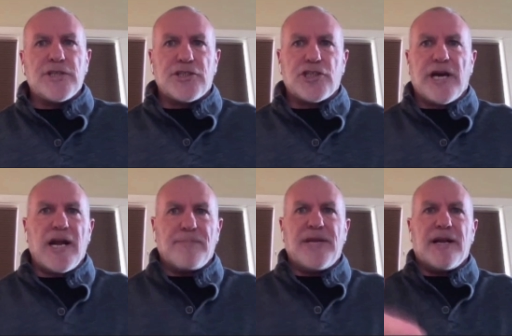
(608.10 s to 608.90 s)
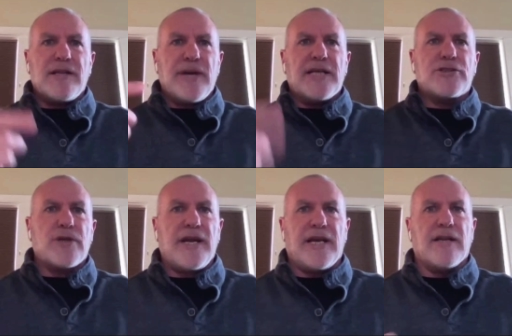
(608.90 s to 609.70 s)
Just shut up, get on the mat and
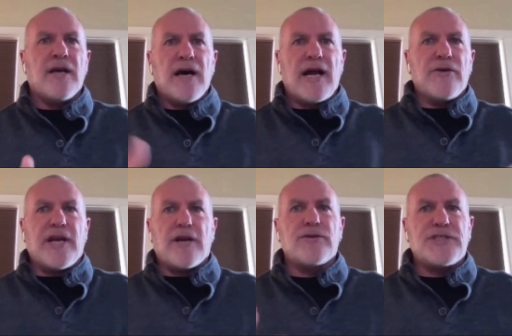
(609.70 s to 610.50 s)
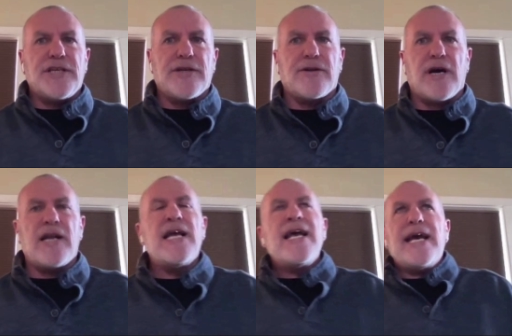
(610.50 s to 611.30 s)
train. I don't care who's senior or
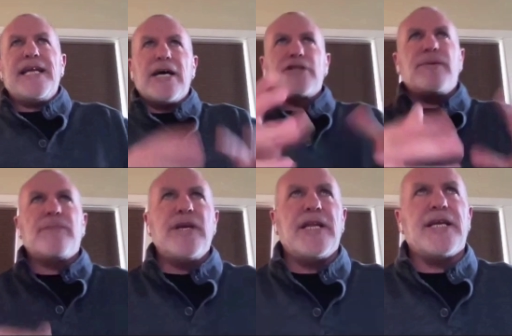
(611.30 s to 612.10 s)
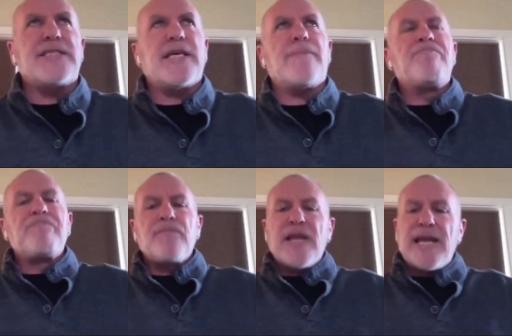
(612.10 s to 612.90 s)
not. And he held a big meeting.
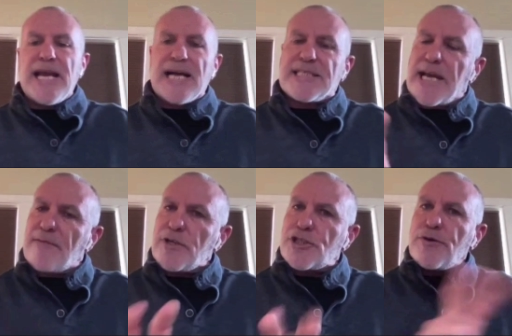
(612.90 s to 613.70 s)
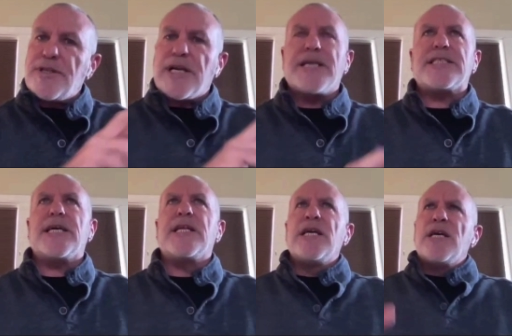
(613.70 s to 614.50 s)
He asked every student there, he
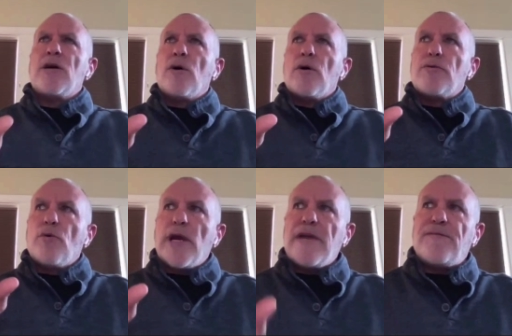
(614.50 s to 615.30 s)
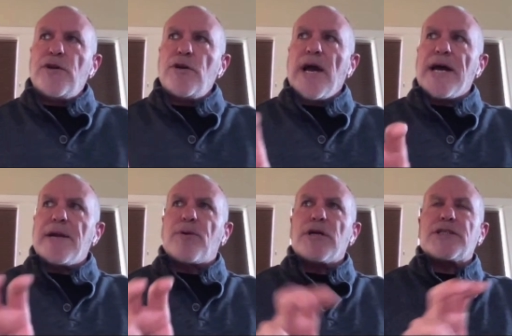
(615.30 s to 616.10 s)
said, if you had
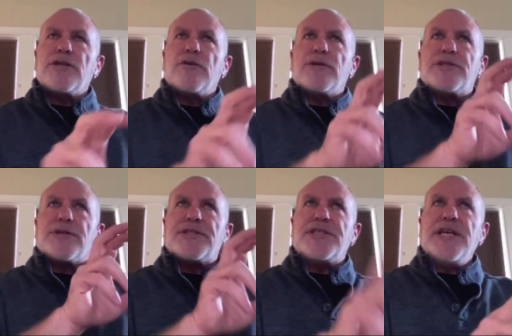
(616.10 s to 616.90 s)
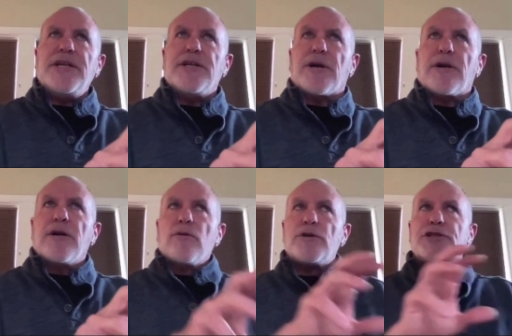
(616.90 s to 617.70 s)
a person who was your senior,
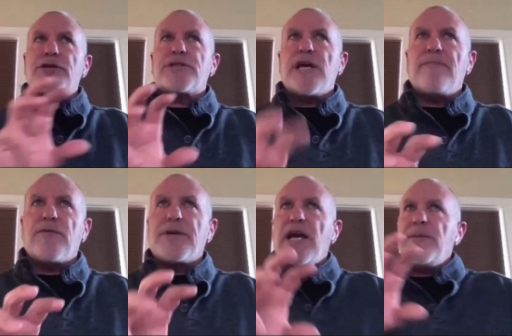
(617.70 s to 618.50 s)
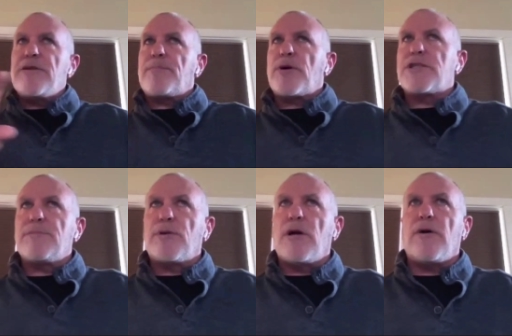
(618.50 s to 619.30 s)
would you use them for Kemi or the
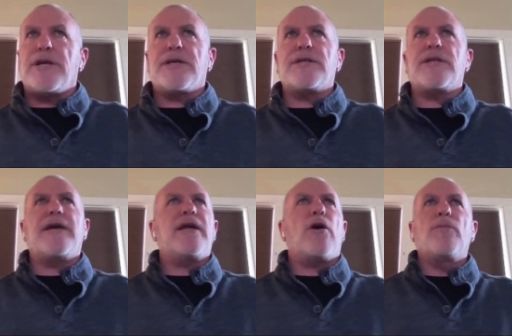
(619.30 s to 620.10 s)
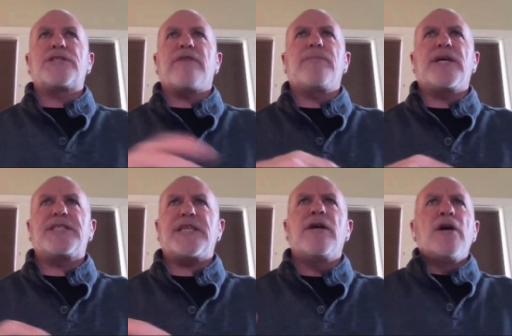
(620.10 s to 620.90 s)
person below you? And almost everybody
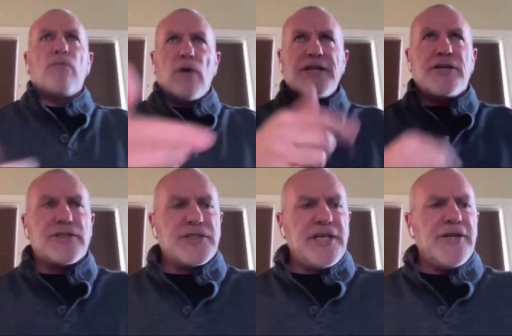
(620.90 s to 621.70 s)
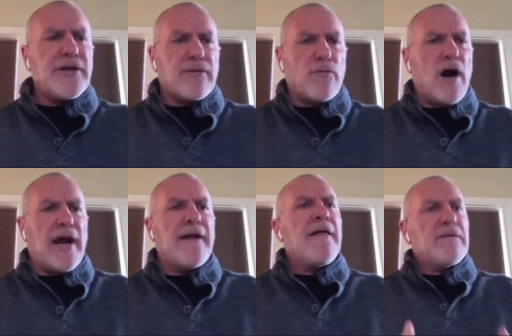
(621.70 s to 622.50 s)
said, well, I'd use the senior. Why?